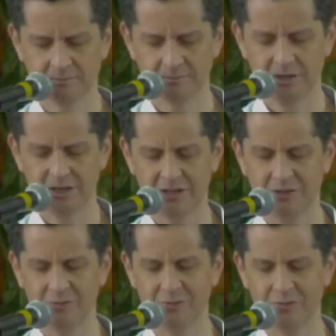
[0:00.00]
We thank
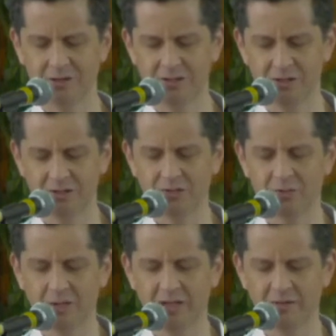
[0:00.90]
you for a church that
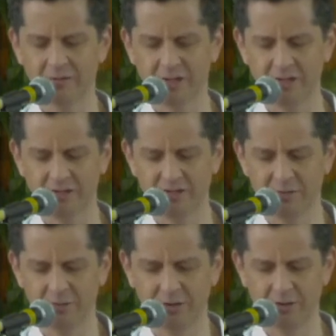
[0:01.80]
we have relationship with.